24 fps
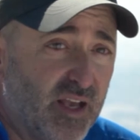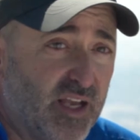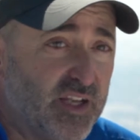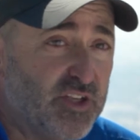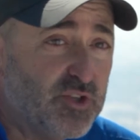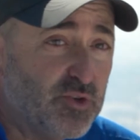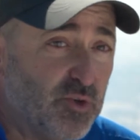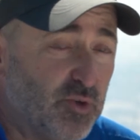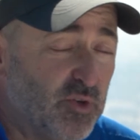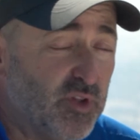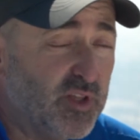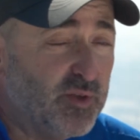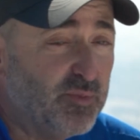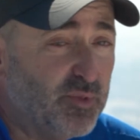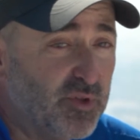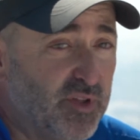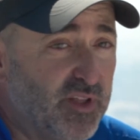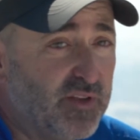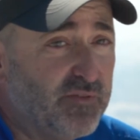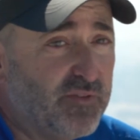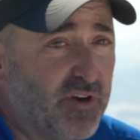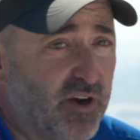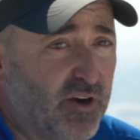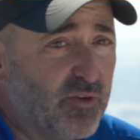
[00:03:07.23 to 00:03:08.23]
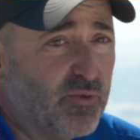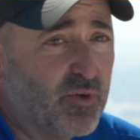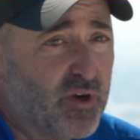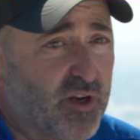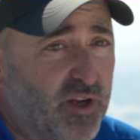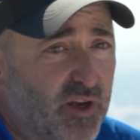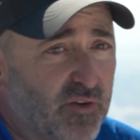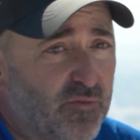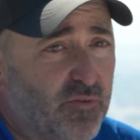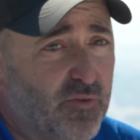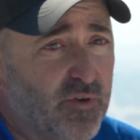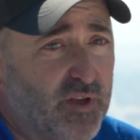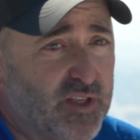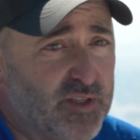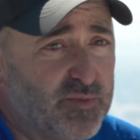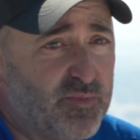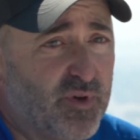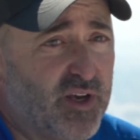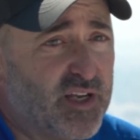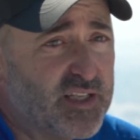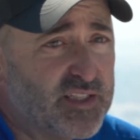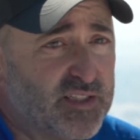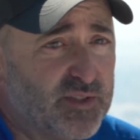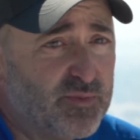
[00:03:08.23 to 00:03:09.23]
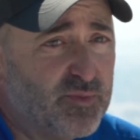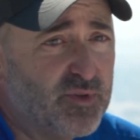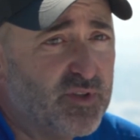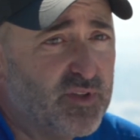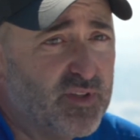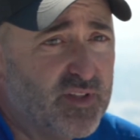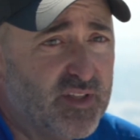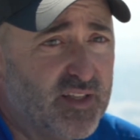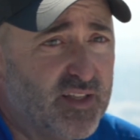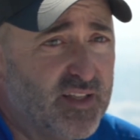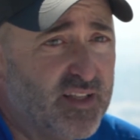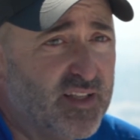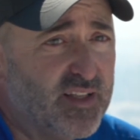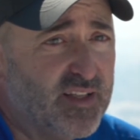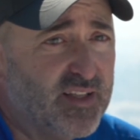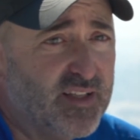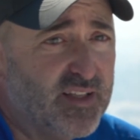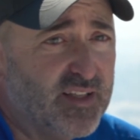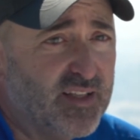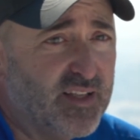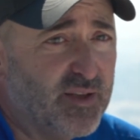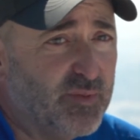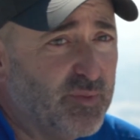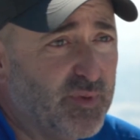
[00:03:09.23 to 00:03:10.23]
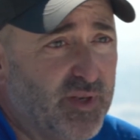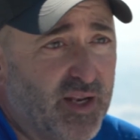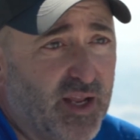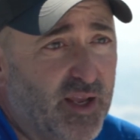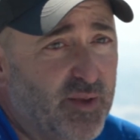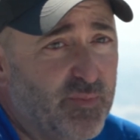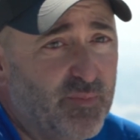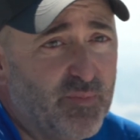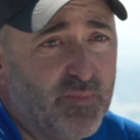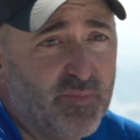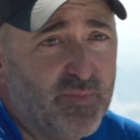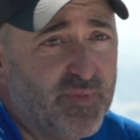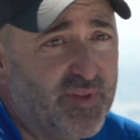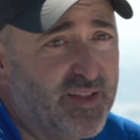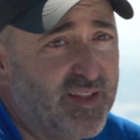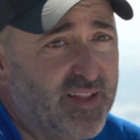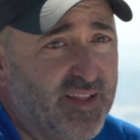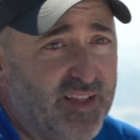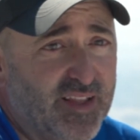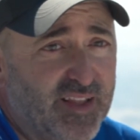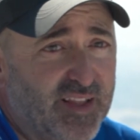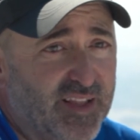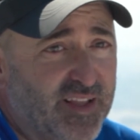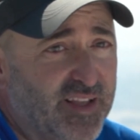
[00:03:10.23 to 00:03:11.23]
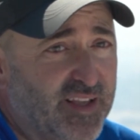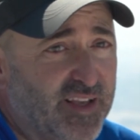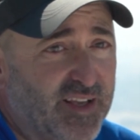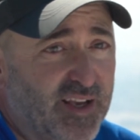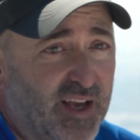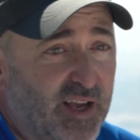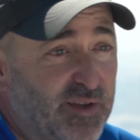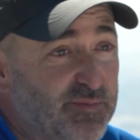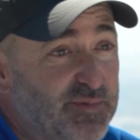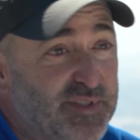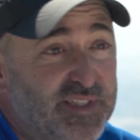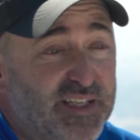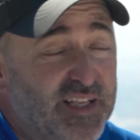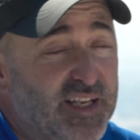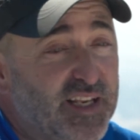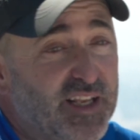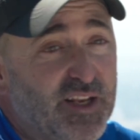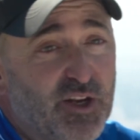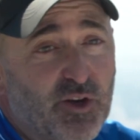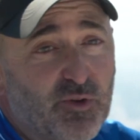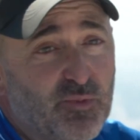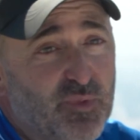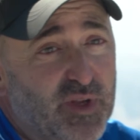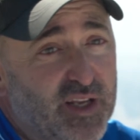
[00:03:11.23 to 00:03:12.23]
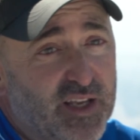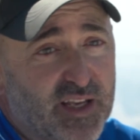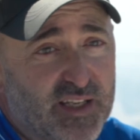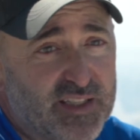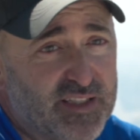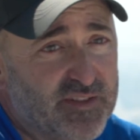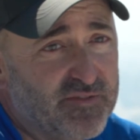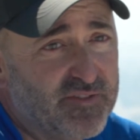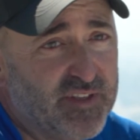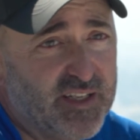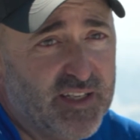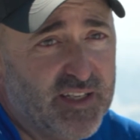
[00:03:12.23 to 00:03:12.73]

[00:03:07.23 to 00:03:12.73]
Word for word: I truly believe heart recovery is possible. I mean, I'm, I'm sitting here because of